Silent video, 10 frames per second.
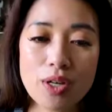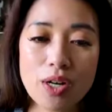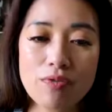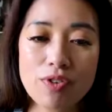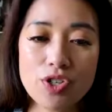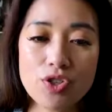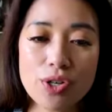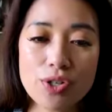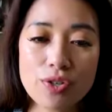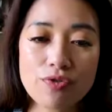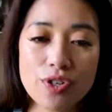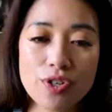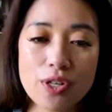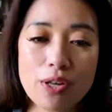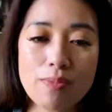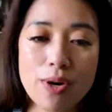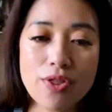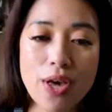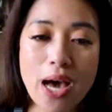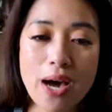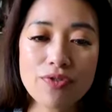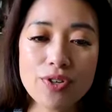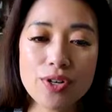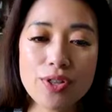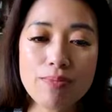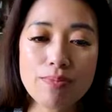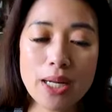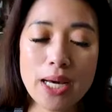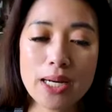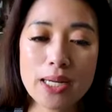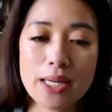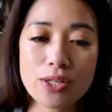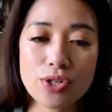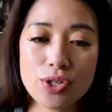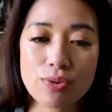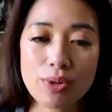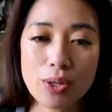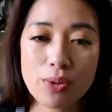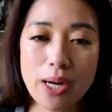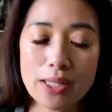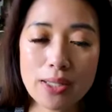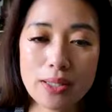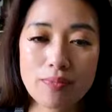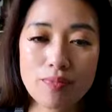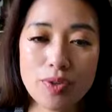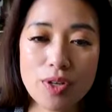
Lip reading: Coverage starts the first of the month after the plan gets your request.